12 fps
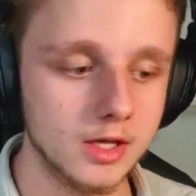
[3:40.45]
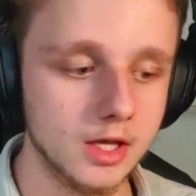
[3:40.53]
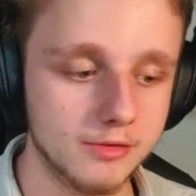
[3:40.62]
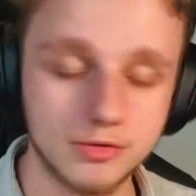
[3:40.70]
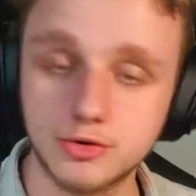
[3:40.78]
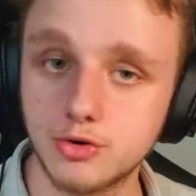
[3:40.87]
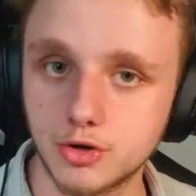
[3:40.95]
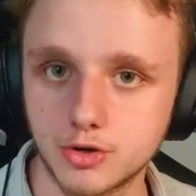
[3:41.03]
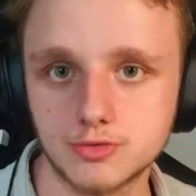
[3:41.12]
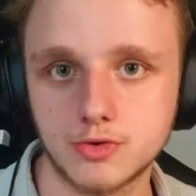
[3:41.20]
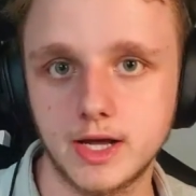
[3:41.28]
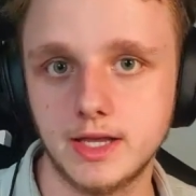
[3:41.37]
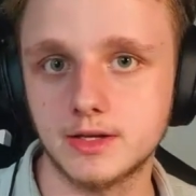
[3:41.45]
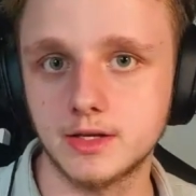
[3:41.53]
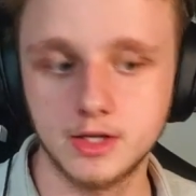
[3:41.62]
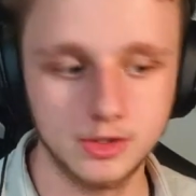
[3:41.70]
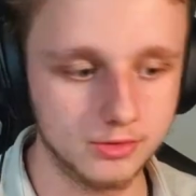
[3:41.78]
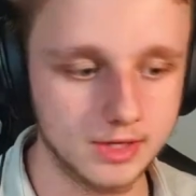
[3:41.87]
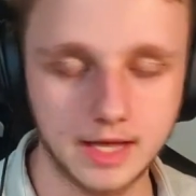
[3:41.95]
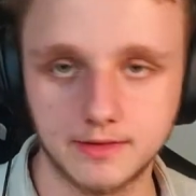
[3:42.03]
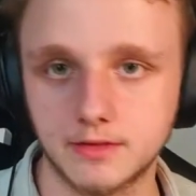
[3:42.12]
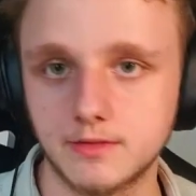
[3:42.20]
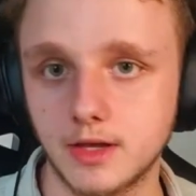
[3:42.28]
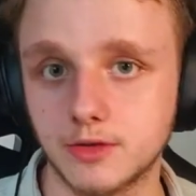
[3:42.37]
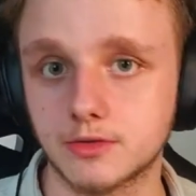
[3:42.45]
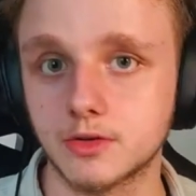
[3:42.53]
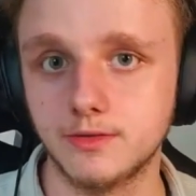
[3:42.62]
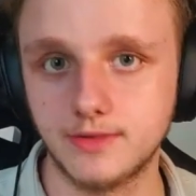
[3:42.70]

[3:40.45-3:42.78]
if you're doing it right to get this